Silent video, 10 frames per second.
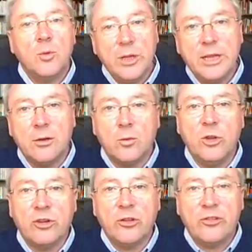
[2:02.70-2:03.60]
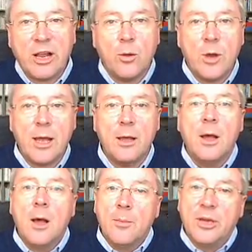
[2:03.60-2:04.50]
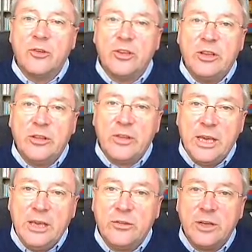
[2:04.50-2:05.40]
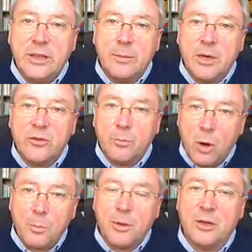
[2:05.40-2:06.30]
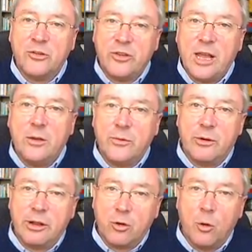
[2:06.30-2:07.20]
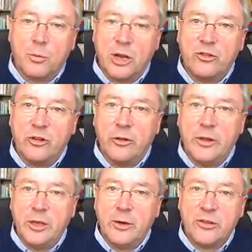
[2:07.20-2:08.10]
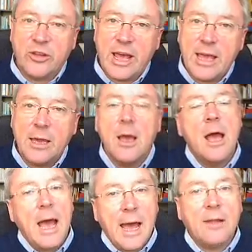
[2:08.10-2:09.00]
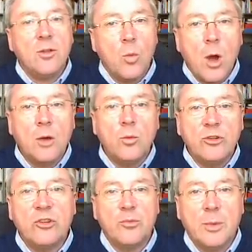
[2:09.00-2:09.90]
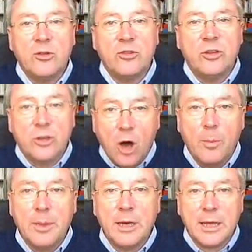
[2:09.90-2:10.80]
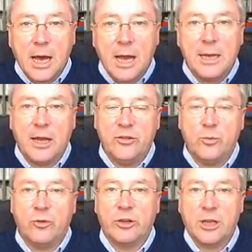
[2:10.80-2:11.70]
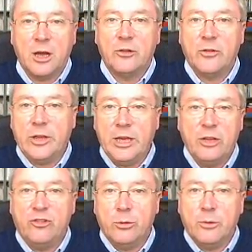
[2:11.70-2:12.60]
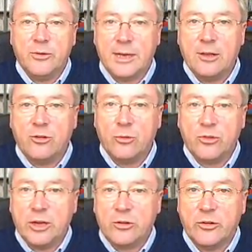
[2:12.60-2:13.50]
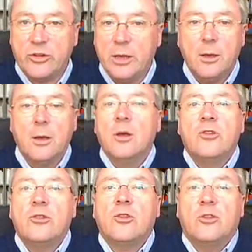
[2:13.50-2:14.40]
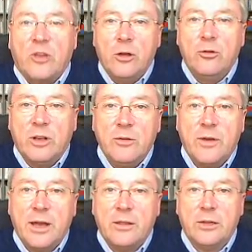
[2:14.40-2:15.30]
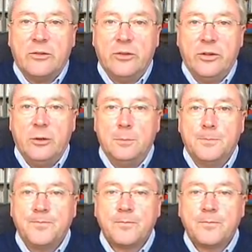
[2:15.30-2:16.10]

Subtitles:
but we didn't. We chose Delaware because it is easily the most popular state for incorporation in the USA and the one which is most commonly highlighted with regard to the issue of financial secrecy. So it's a totally fair thing to do.